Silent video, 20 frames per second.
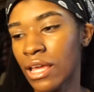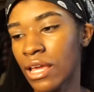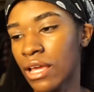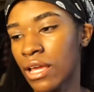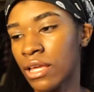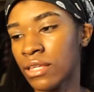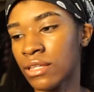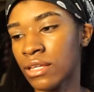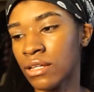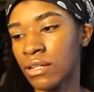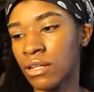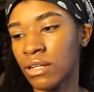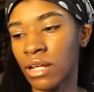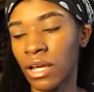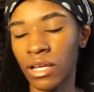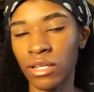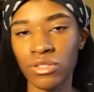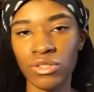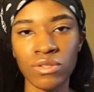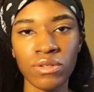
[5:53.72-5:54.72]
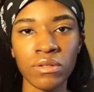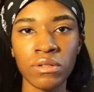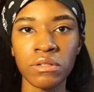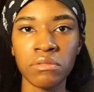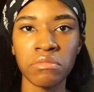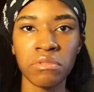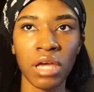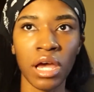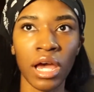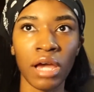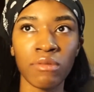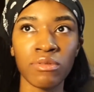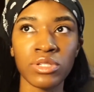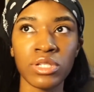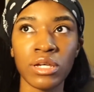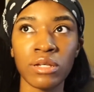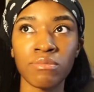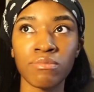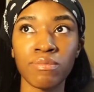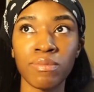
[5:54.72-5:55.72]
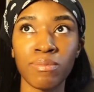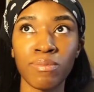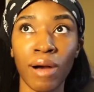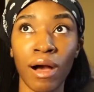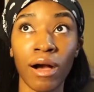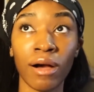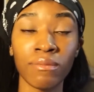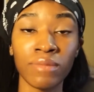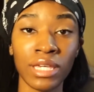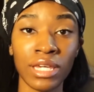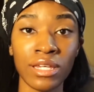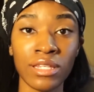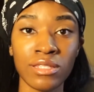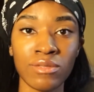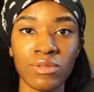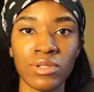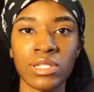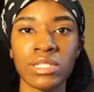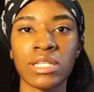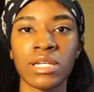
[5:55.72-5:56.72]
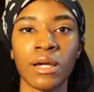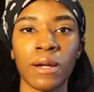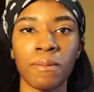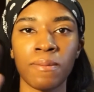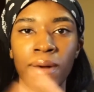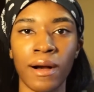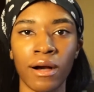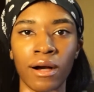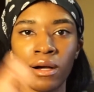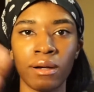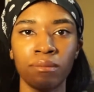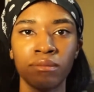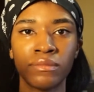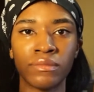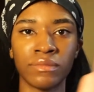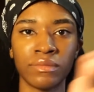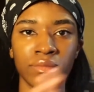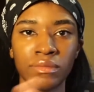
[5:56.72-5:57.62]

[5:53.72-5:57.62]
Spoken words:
And then in high school, I was on Pom Kids, which is like our Pom